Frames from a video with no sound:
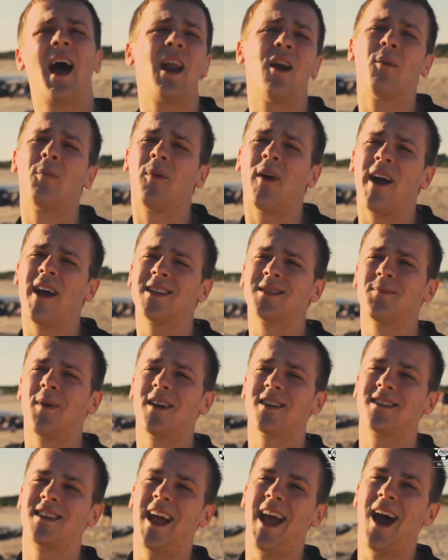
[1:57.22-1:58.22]
don't play as
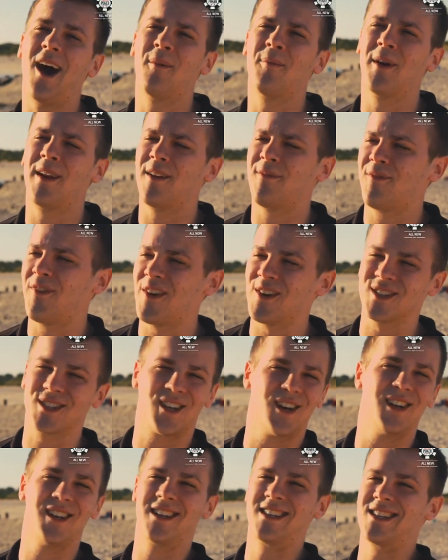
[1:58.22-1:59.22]
much now, but it feels
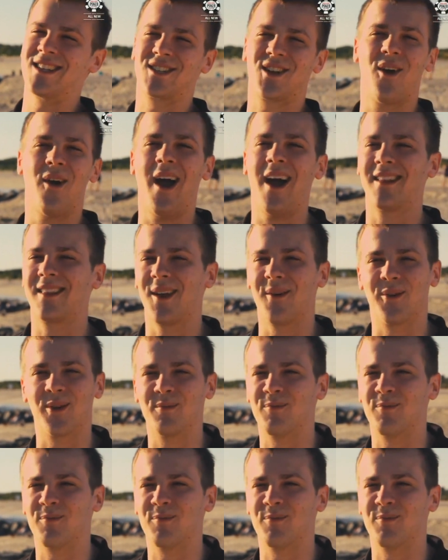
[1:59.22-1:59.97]
good to just go out there with the